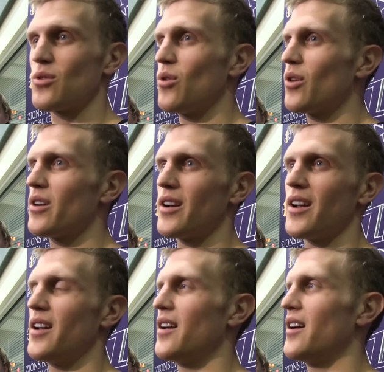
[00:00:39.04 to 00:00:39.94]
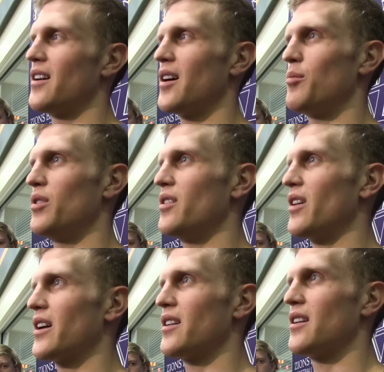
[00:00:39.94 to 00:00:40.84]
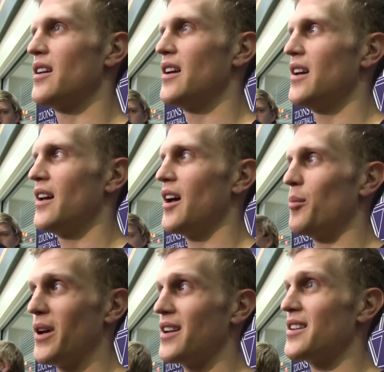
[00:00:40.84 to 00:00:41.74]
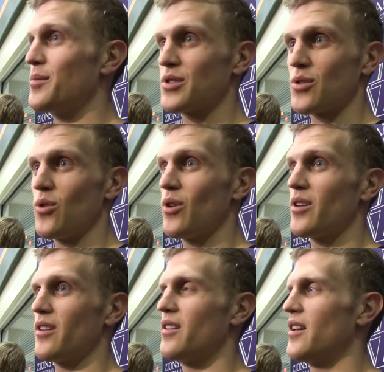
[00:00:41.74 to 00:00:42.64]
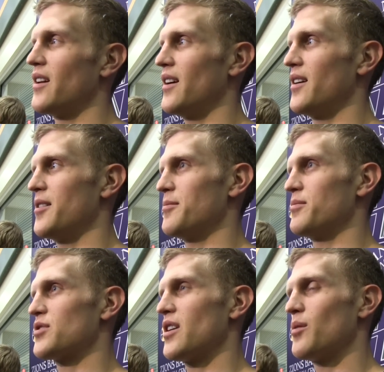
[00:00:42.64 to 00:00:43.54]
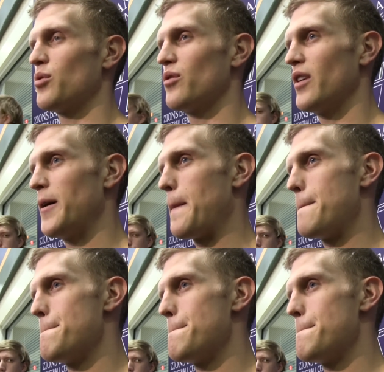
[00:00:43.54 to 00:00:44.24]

scorer, and I believe I can help any team score, and I'm trying to prove that.